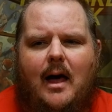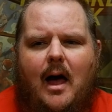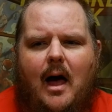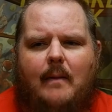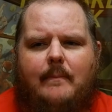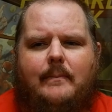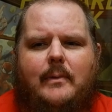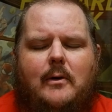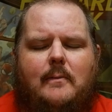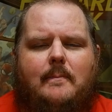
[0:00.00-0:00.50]

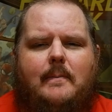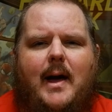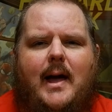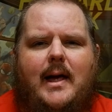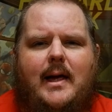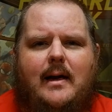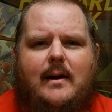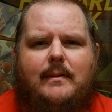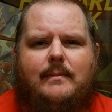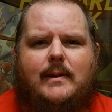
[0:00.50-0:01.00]
book
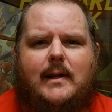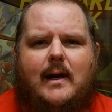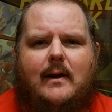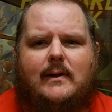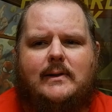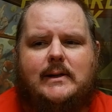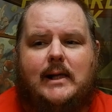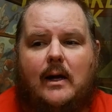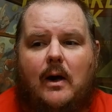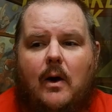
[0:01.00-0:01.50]
by him that I
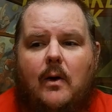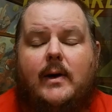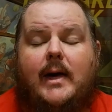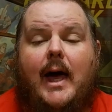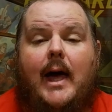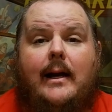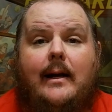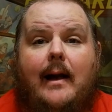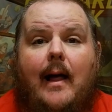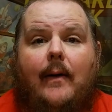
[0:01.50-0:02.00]
was like, okay,